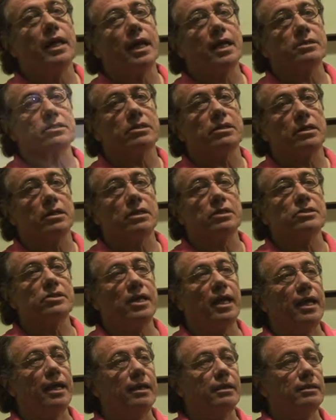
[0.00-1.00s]
has it in his
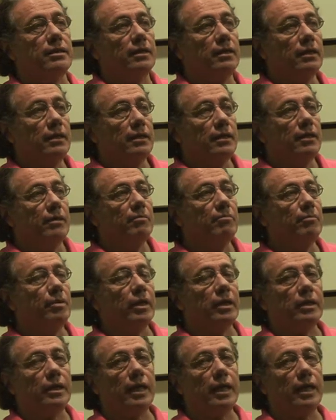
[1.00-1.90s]
hand. But,